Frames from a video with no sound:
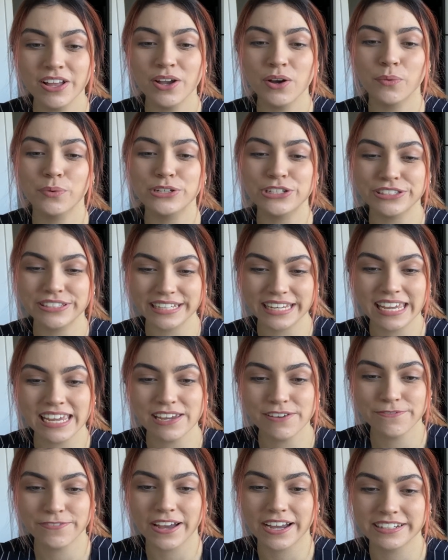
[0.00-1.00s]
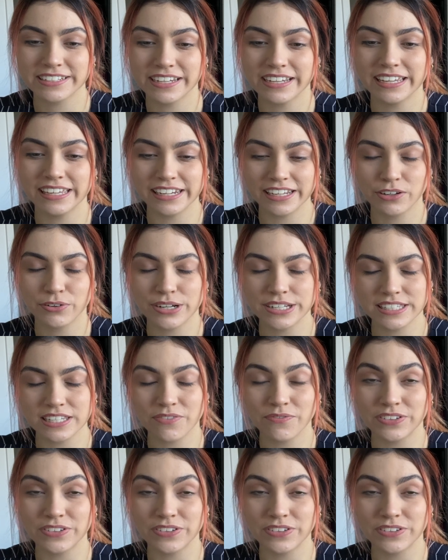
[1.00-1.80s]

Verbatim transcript: which is a key factor in increasing